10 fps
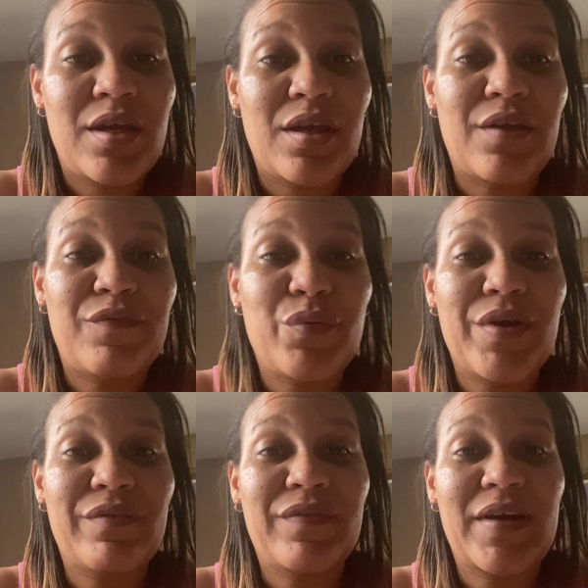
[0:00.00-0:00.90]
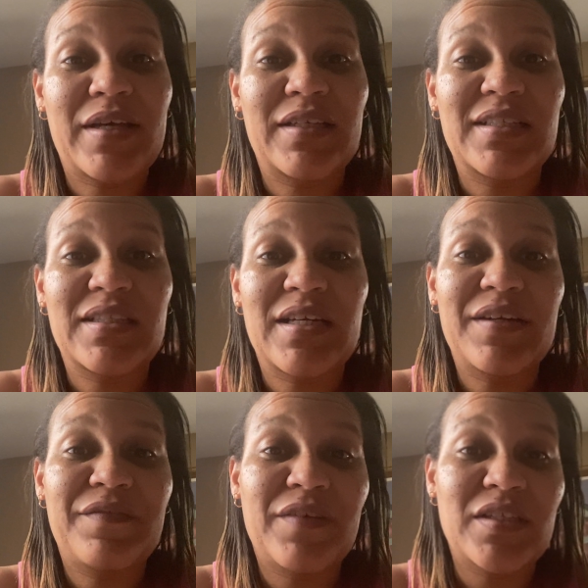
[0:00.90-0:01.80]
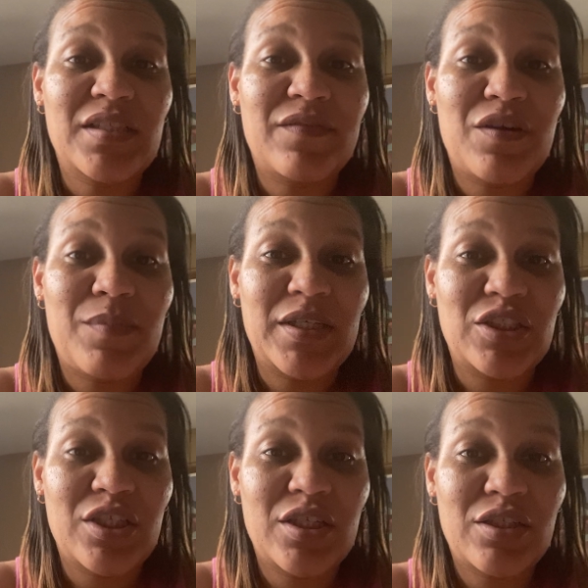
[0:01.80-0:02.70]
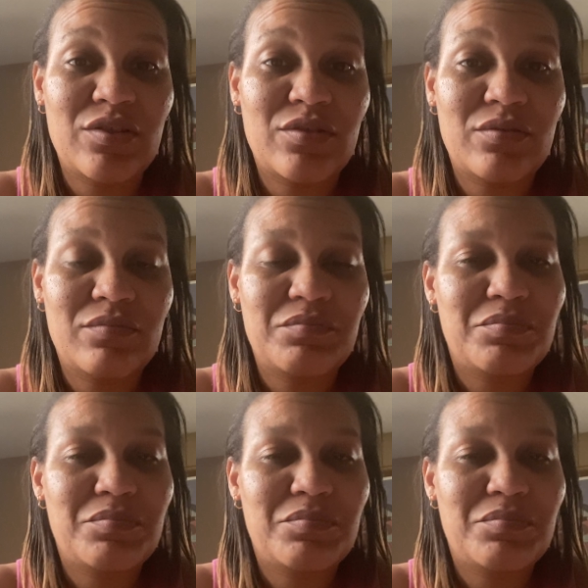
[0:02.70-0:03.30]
If you ever find anything offensive on my channel,